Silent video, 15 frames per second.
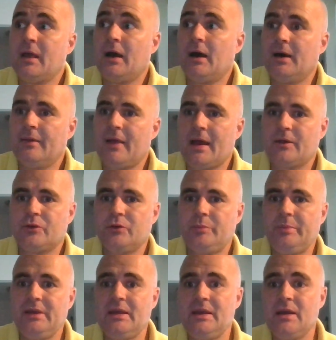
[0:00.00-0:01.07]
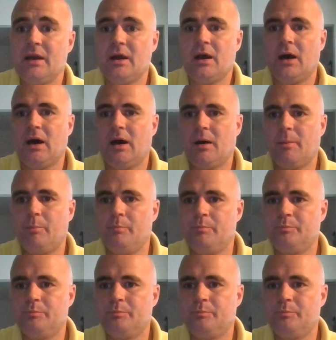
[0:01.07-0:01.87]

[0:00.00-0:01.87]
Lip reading: that could be a